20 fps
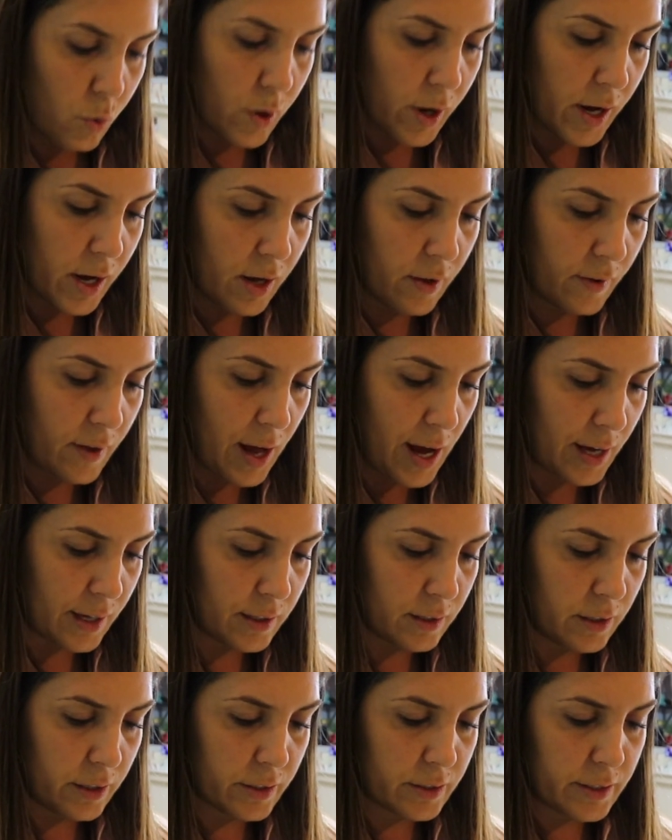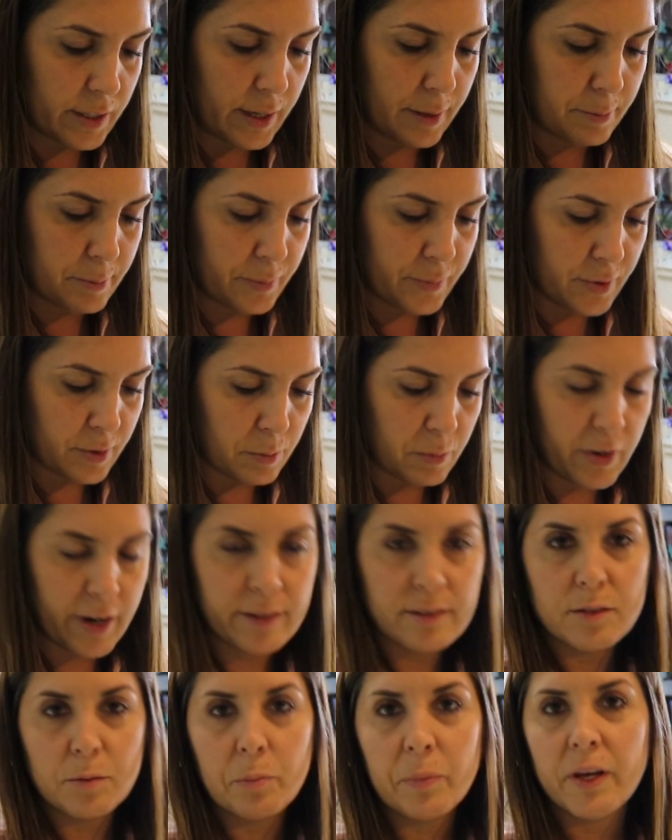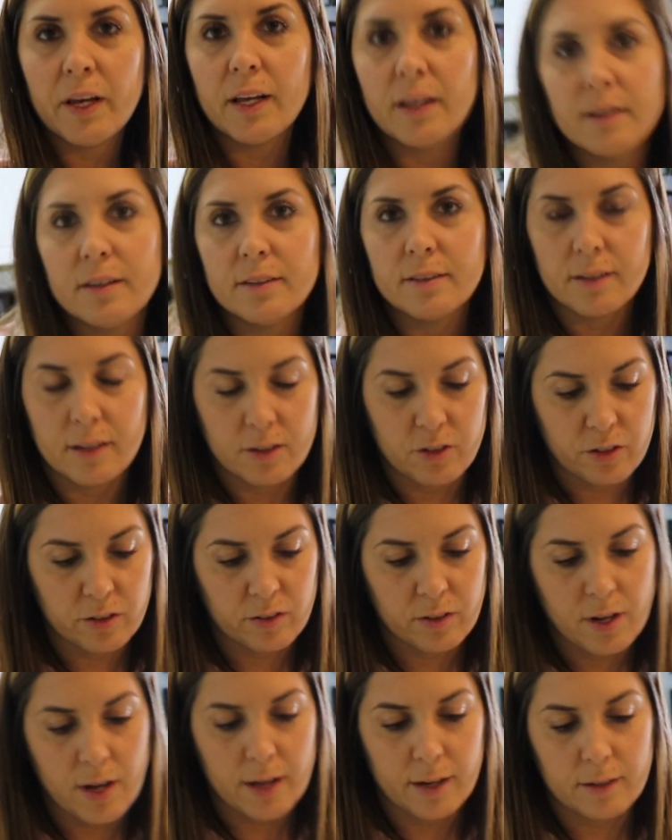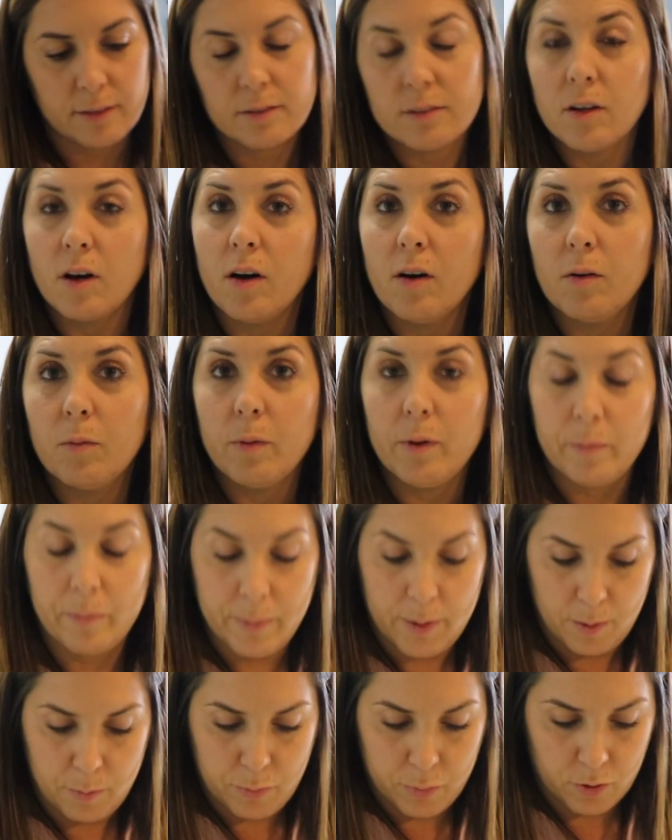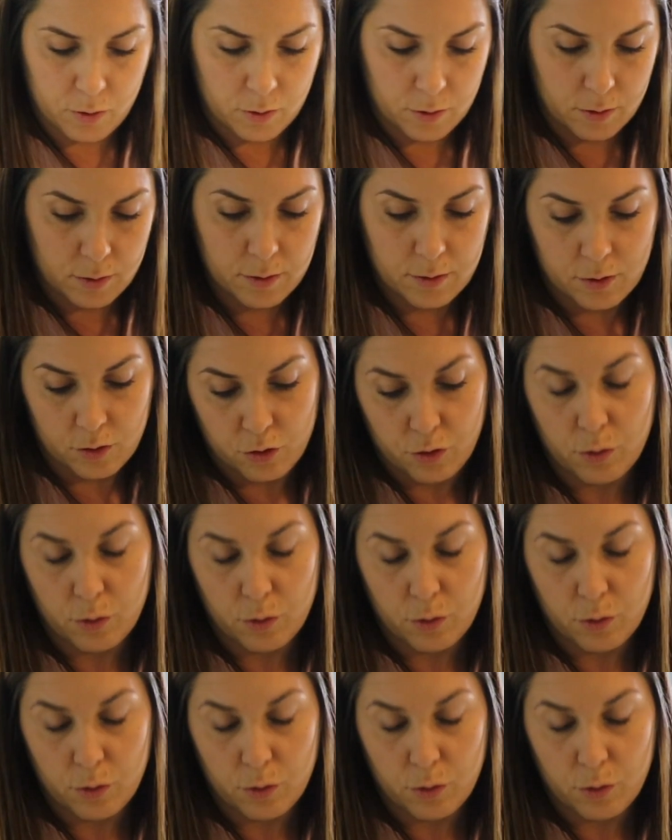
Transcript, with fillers: Well, I looked up some recipes and just kind of saw what people